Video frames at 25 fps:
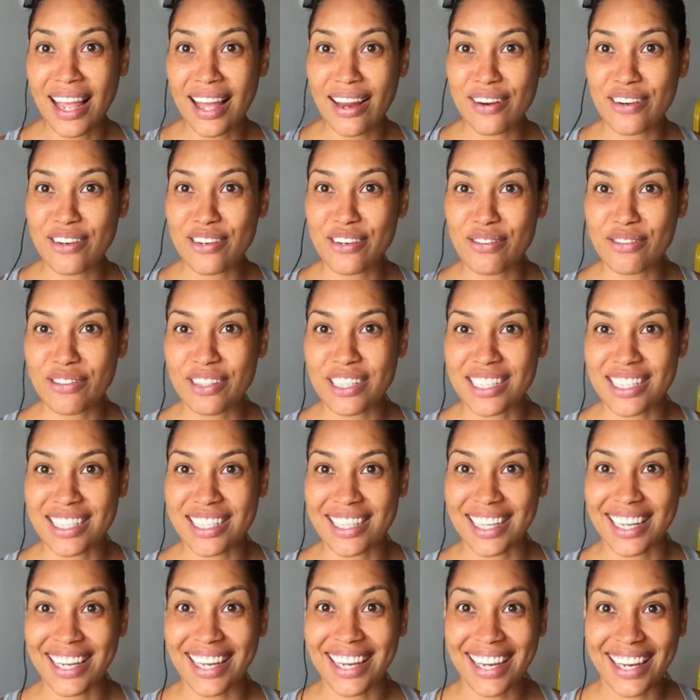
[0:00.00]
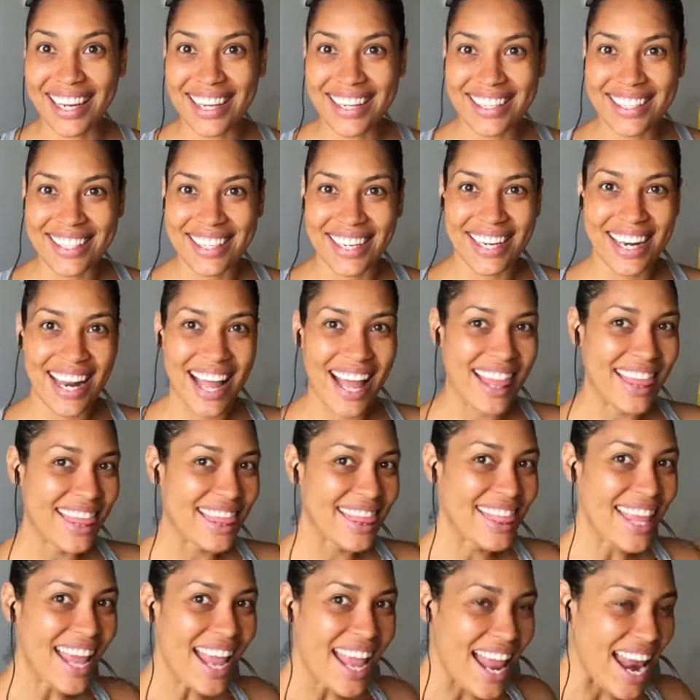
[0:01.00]
head on over into the kitchen,
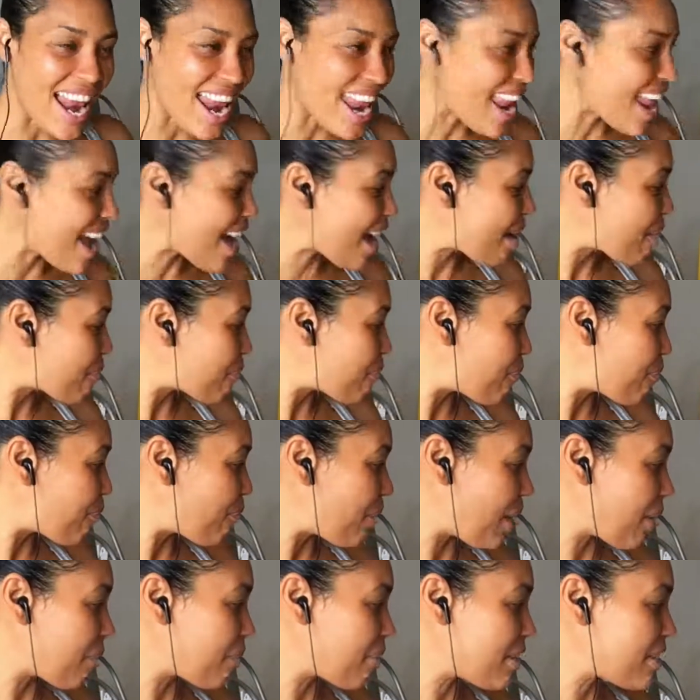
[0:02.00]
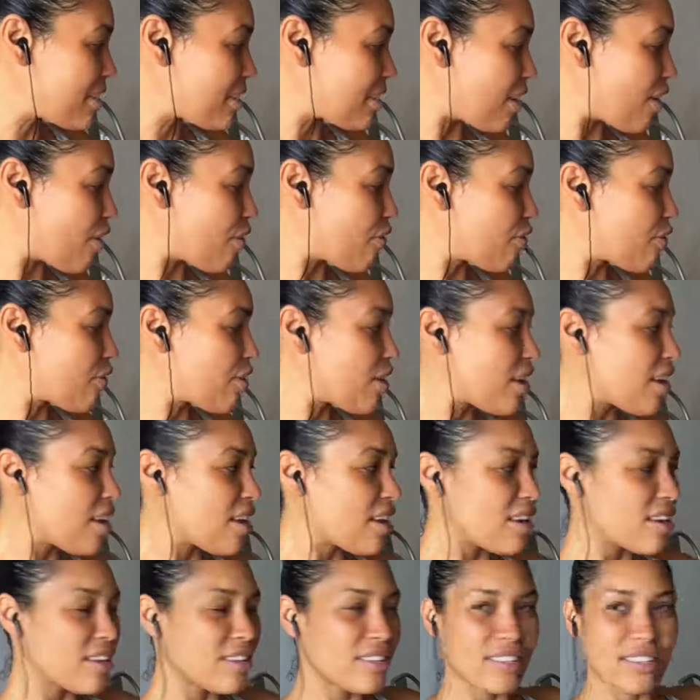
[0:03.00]
and then I make myself
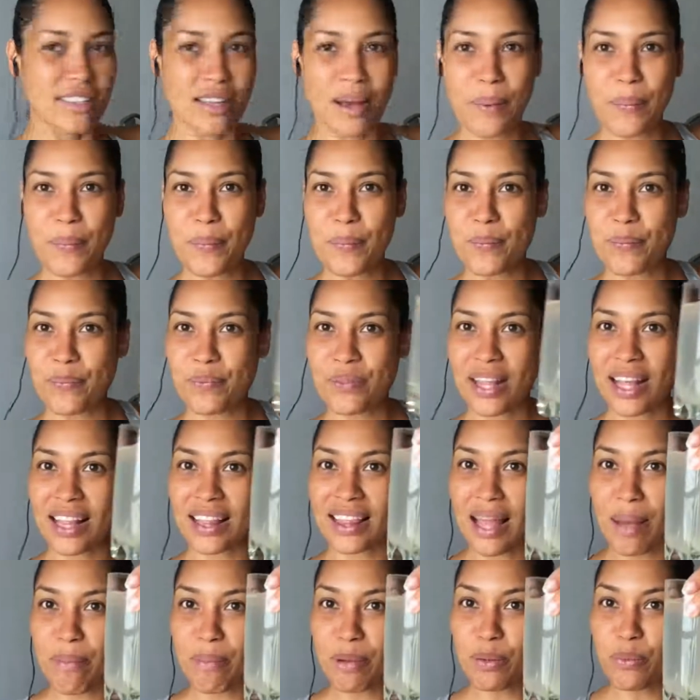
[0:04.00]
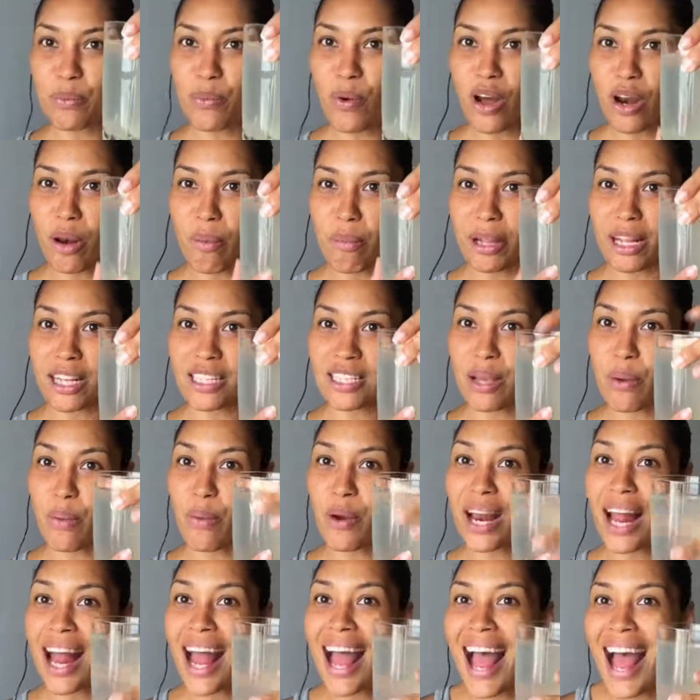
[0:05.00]
some lemon water because I
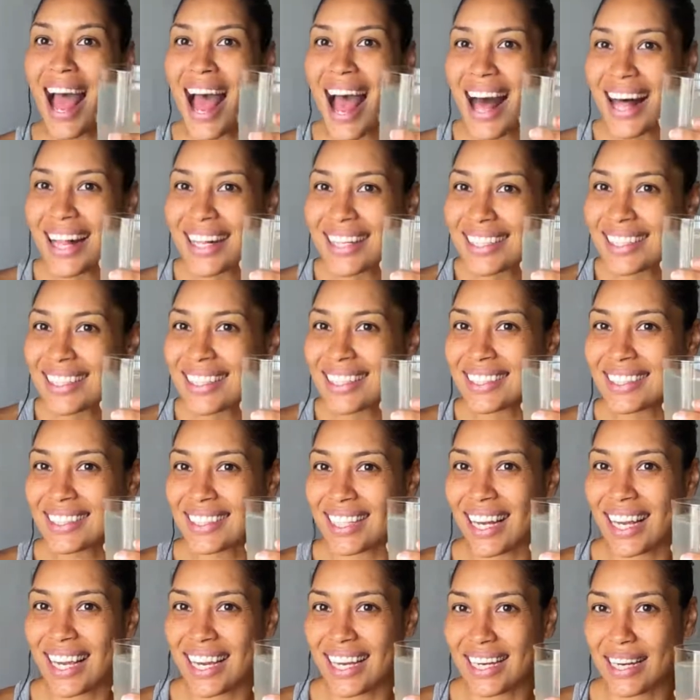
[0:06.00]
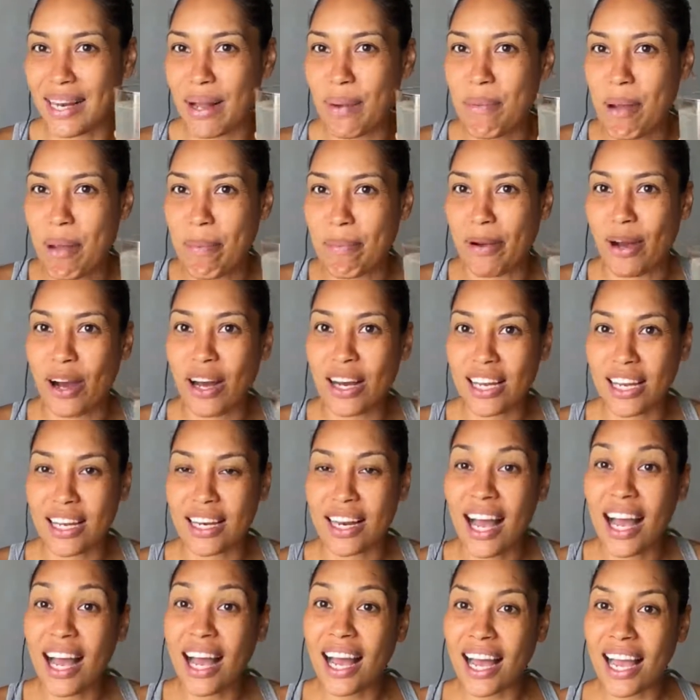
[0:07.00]
want to alkaline my body
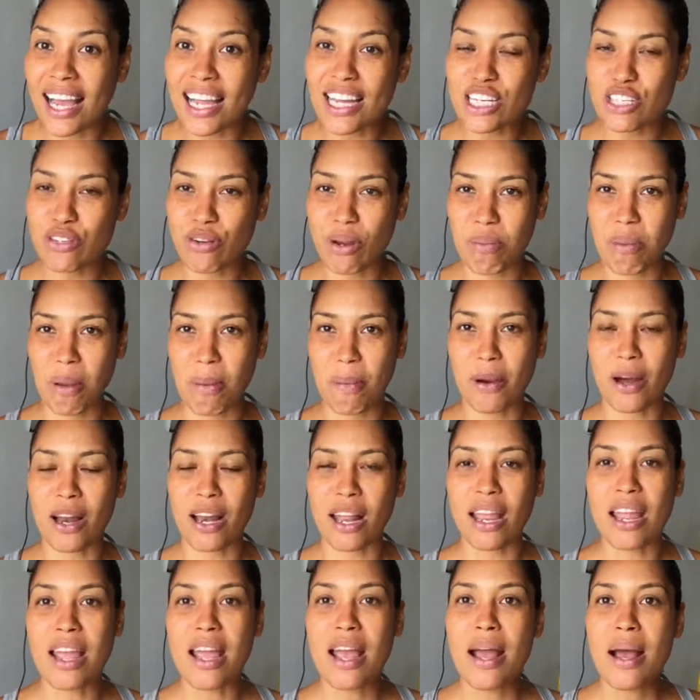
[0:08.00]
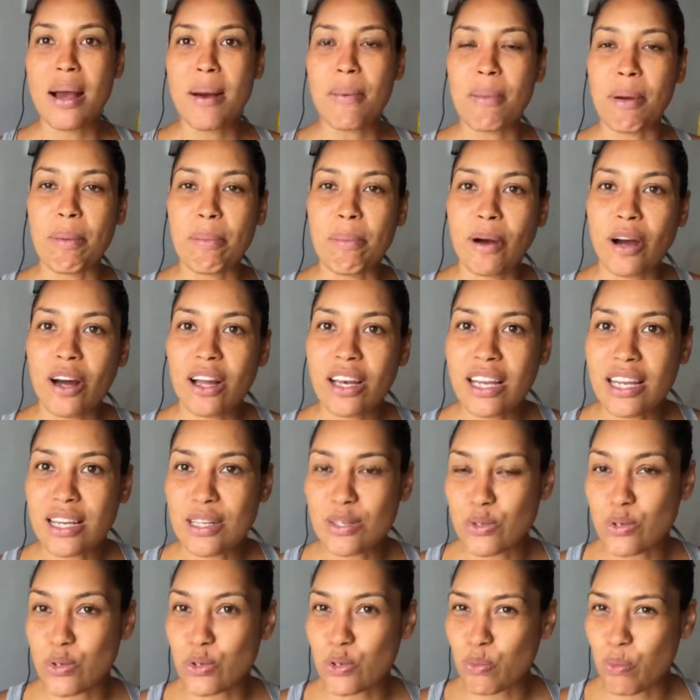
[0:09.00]
and hydrate my body. My body
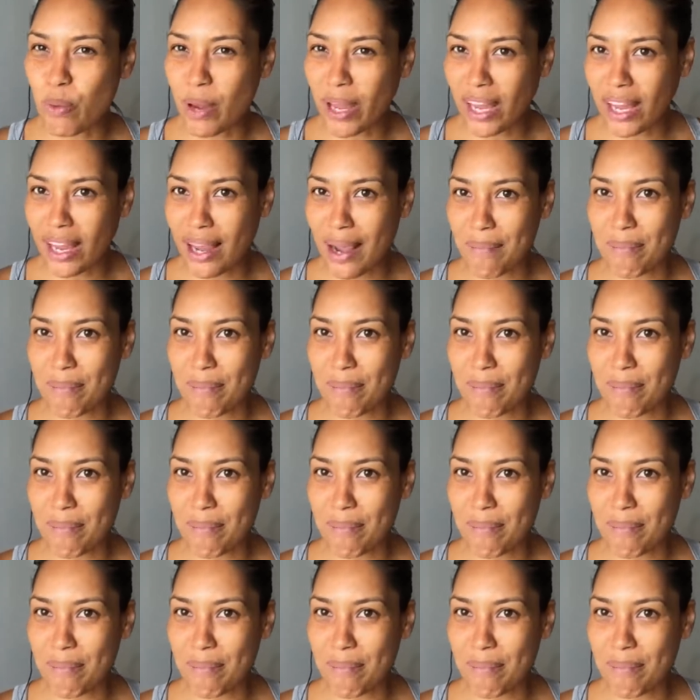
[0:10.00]
is just waking